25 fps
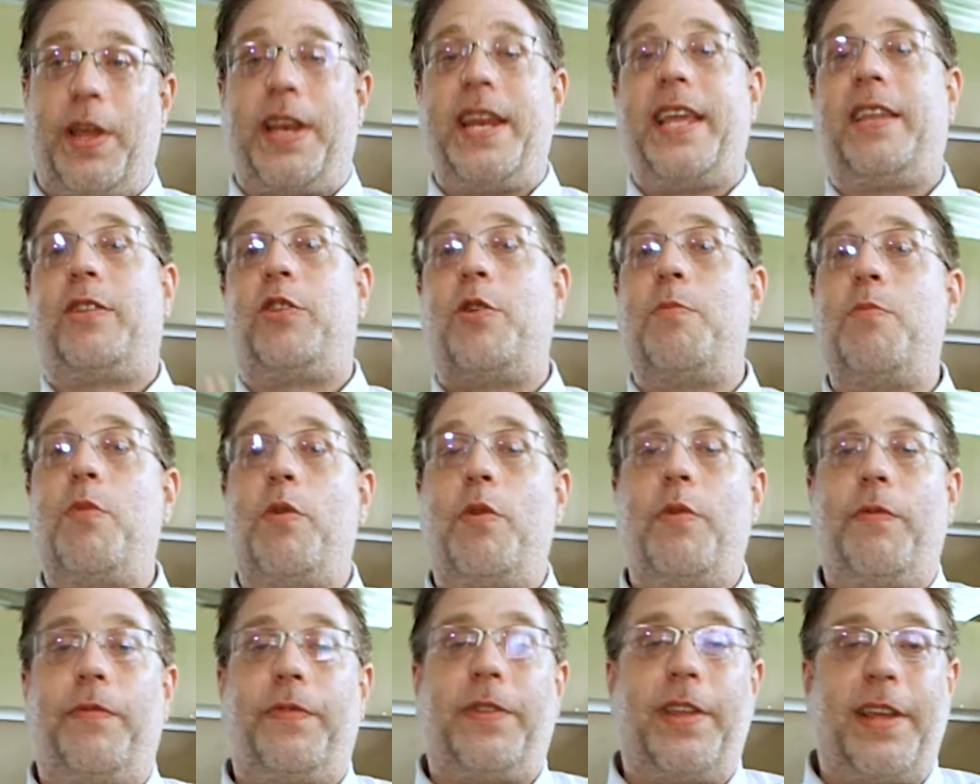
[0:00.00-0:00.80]
need to
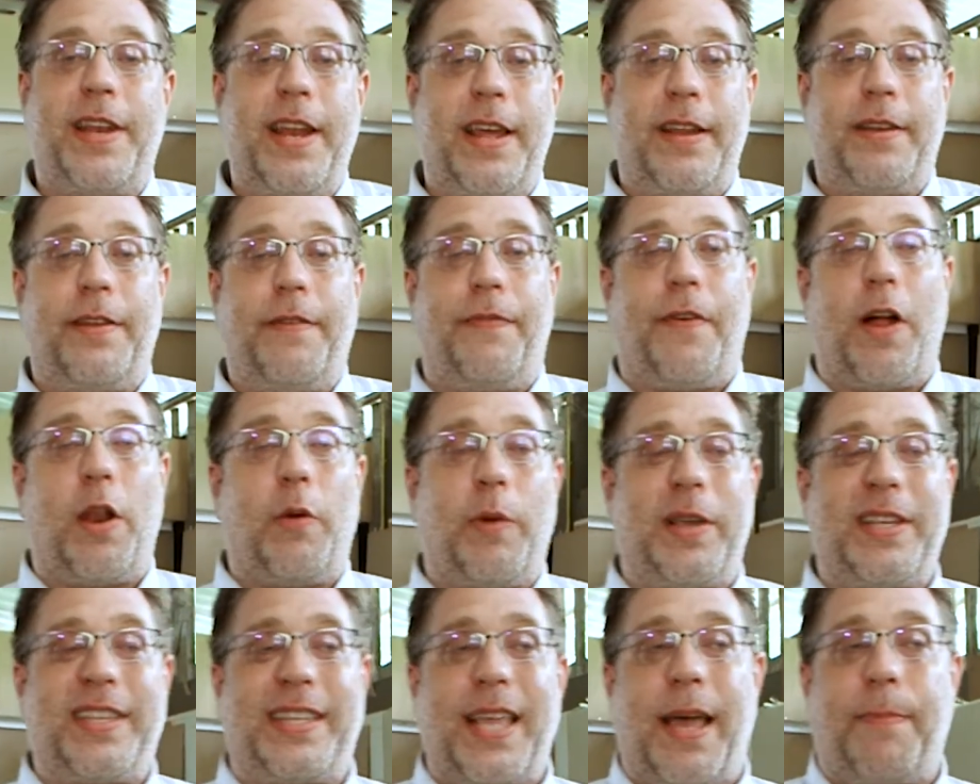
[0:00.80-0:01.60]
move the
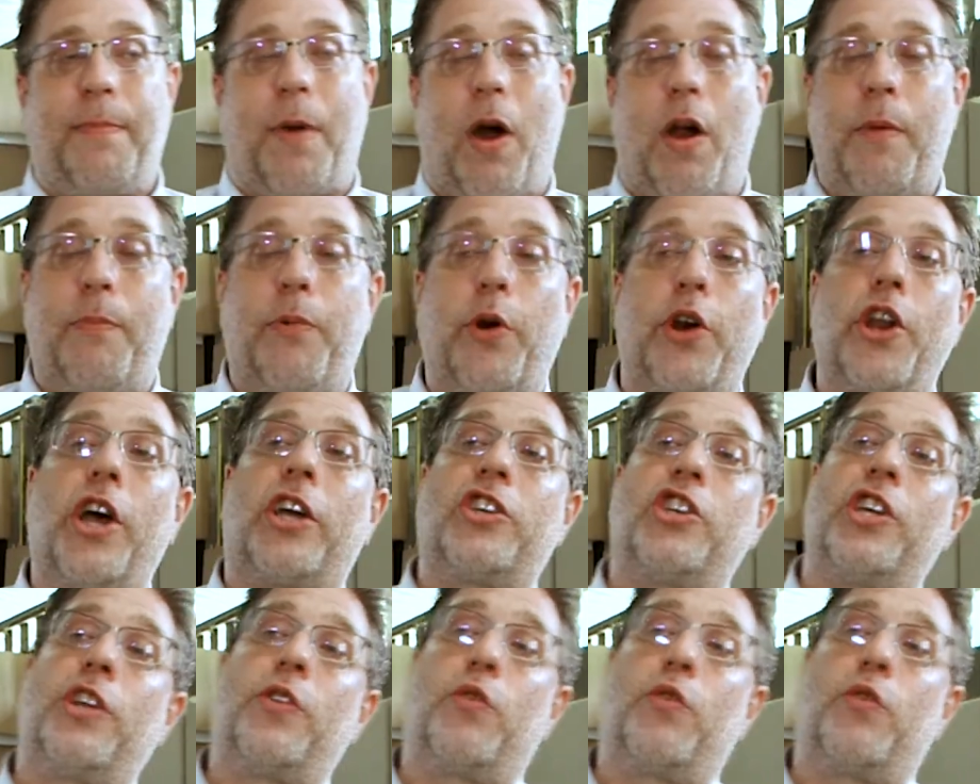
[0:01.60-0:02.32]
following step, our production